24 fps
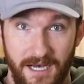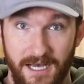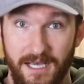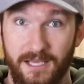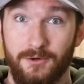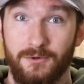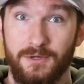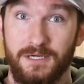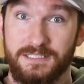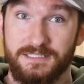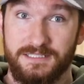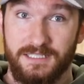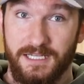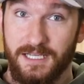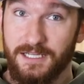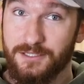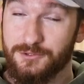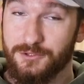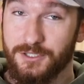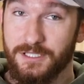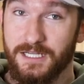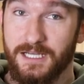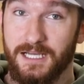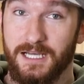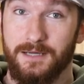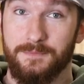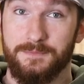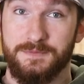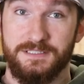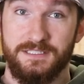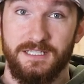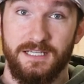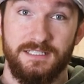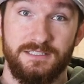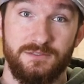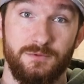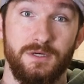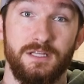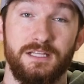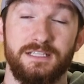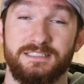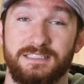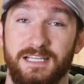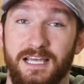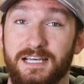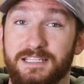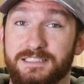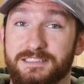iOS and Android apps, as well
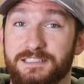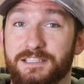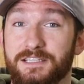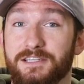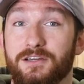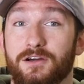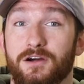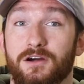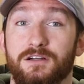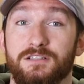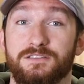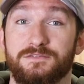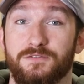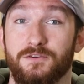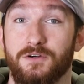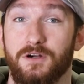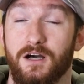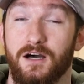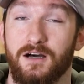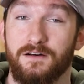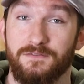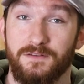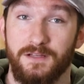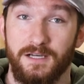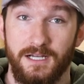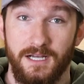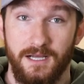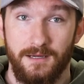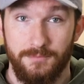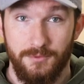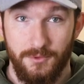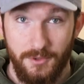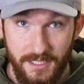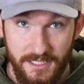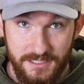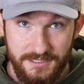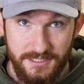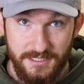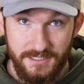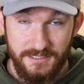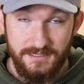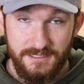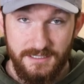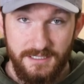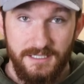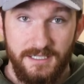as SD cards for offline operation.